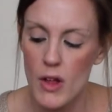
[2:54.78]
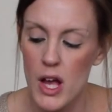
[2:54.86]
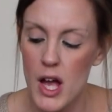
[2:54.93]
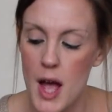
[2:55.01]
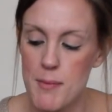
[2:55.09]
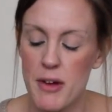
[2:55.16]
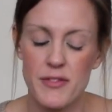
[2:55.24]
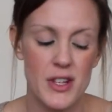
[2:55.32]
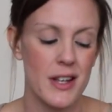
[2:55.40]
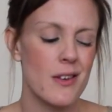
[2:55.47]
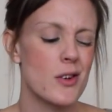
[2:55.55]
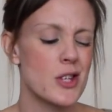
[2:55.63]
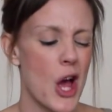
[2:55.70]
of
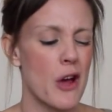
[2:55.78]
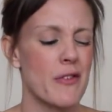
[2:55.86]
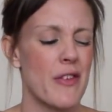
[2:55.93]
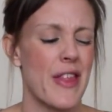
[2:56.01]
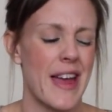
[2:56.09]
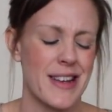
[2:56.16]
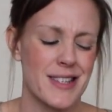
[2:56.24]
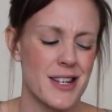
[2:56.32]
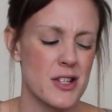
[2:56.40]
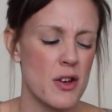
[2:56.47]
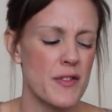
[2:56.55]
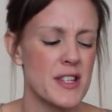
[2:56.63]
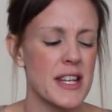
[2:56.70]
Deluxe over this,
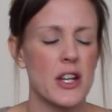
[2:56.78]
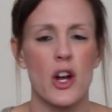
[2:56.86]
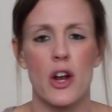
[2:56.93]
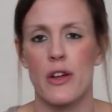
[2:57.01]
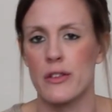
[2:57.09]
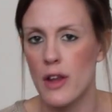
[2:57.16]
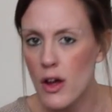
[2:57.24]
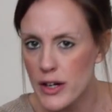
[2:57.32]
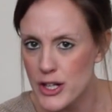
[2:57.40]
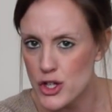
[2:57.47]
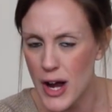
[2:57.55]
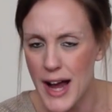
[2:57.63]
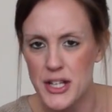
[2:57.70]
because obviously you've got to unlock your
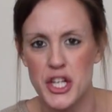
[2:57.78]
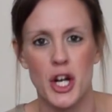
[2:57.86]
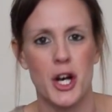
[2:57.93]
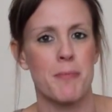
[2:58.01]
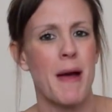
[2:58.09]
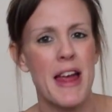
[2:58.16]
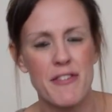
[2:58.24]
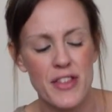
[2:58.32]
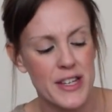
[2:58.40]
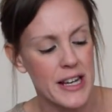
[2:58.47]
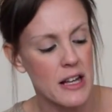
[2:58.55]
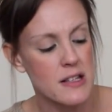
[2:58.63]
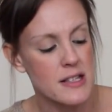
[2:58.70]
tracks, you've got to pay for
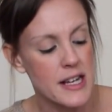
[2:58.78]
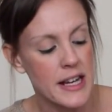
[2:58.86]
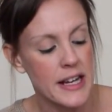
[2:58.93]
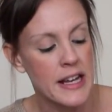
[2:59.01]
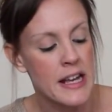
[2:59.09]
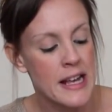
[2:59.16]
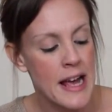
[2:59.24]
the DLC.